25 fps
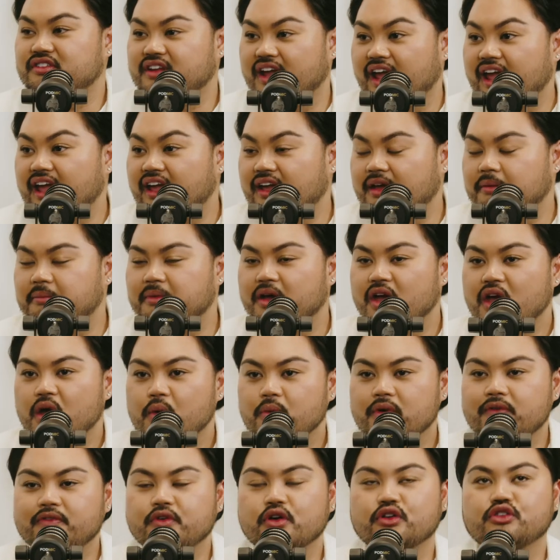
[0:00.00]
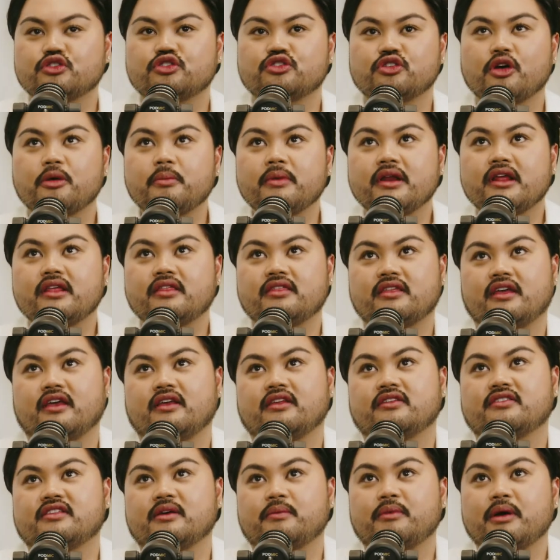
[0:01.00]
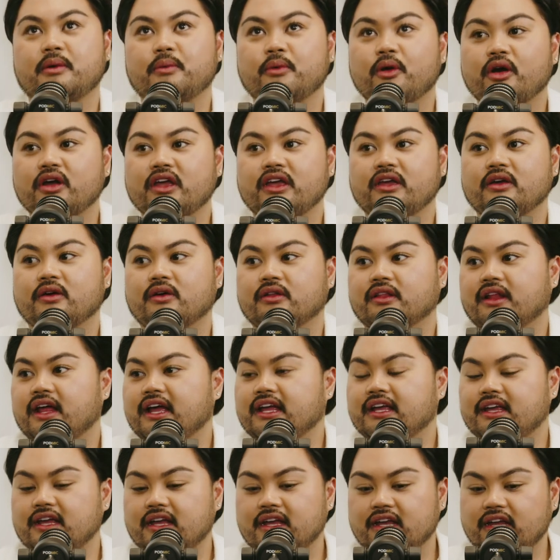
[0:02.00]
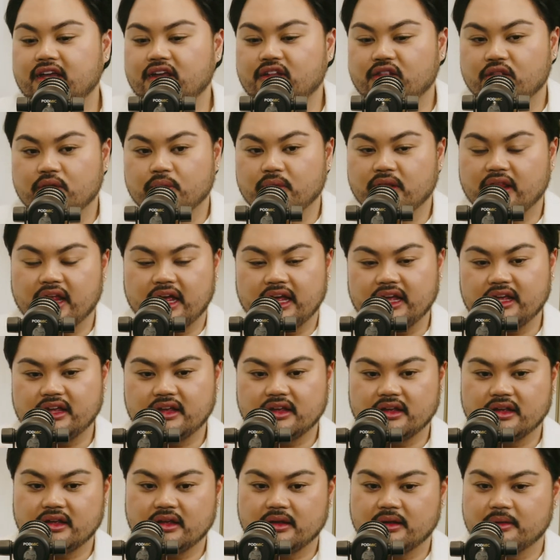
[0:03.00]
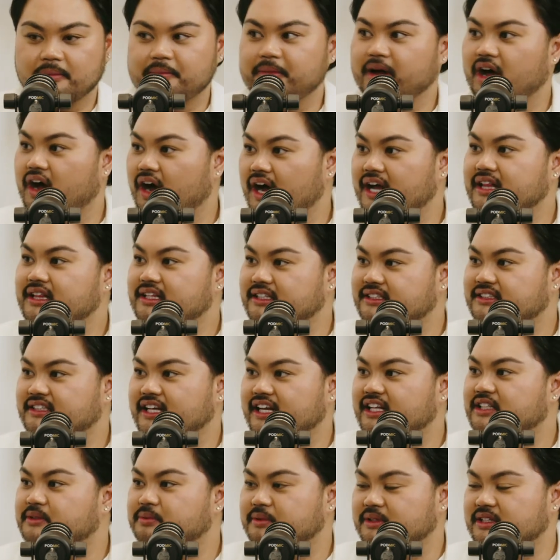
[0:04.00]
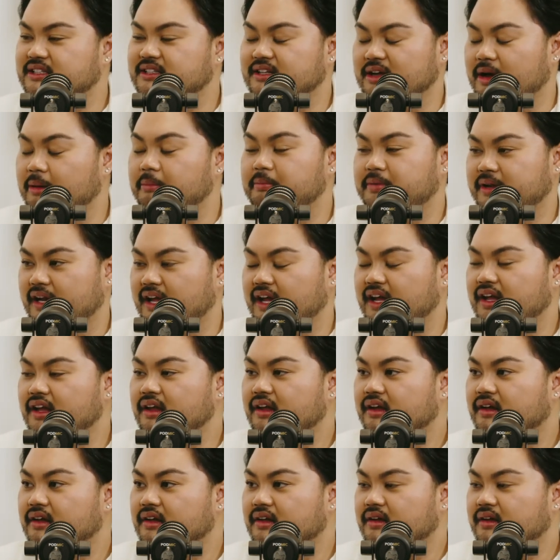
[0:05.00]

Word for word: team. We've got so many things that we're working on, like in the behind the scenes with the company. I